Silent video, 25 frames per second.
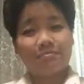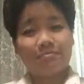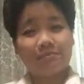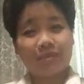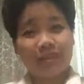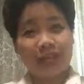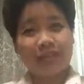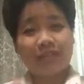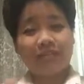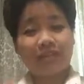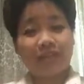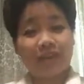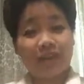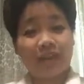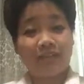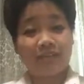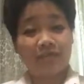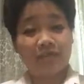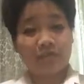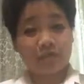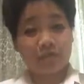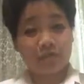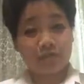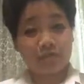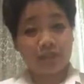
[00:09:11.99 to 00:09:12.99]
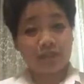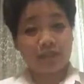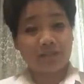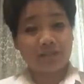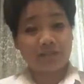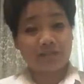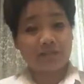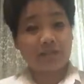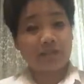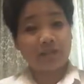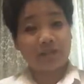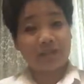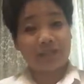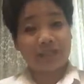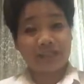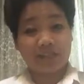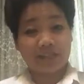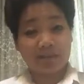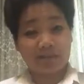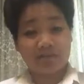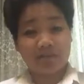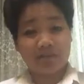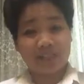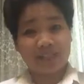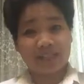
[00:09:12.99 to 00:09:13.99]
but I have the newsletter for my
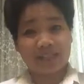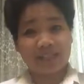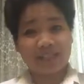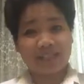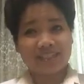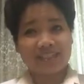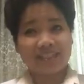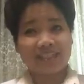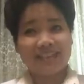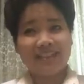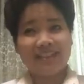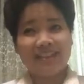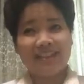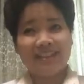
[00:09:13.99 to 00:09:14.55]
dental patients.